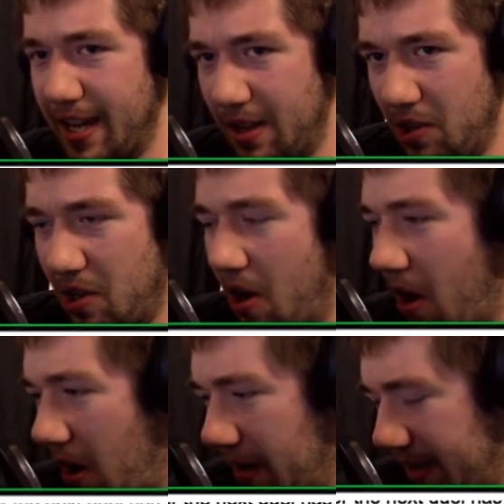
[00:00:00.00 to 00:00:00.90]
a
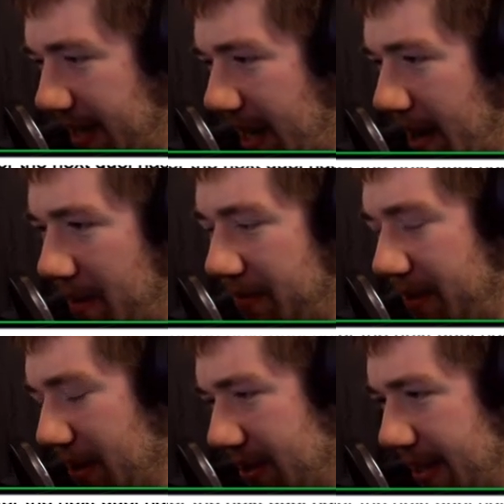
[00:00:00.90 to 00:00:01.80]
long time, it
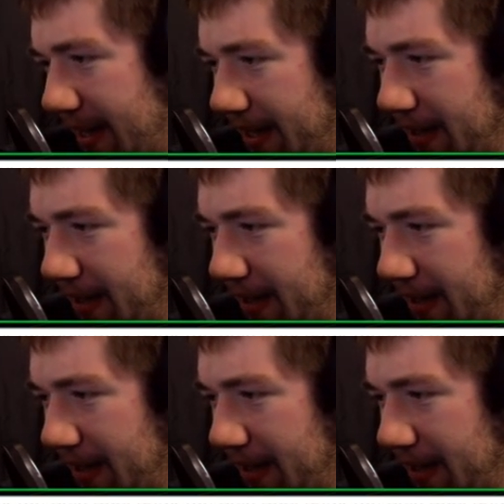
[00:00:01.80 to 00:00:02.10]
feels like.